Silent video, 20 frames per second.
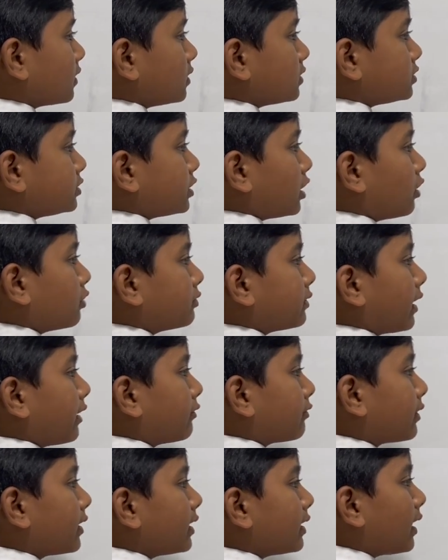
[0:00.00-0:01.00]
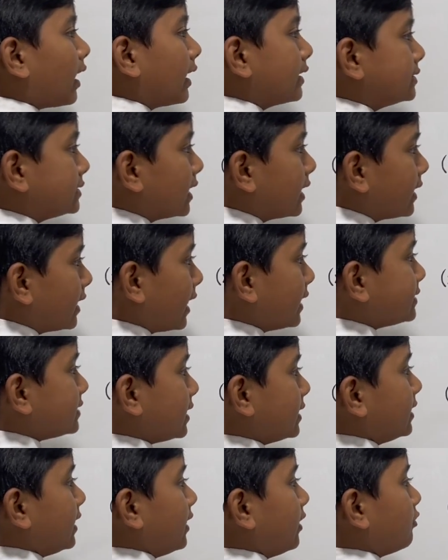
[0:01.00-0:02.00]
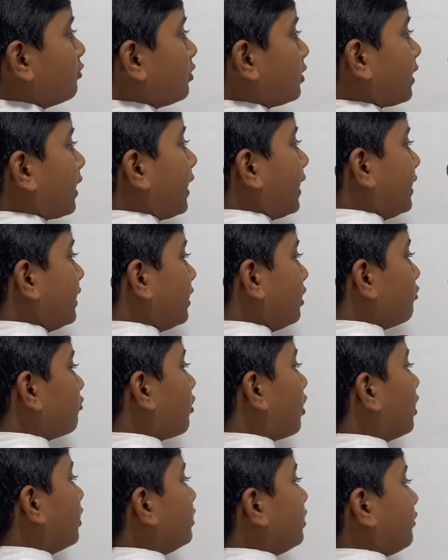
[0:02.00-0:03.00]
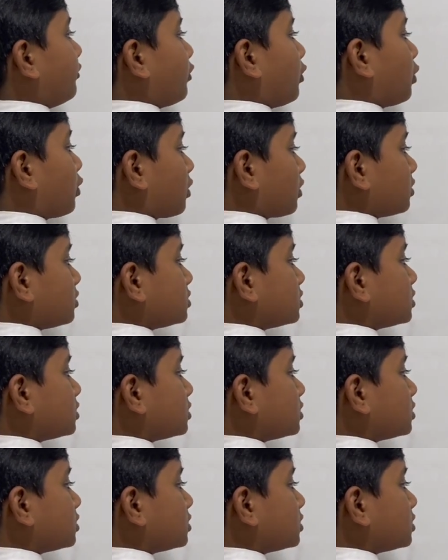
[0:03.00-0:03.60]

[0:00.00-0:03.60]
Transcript: So they realized that this is equal to 81, of course,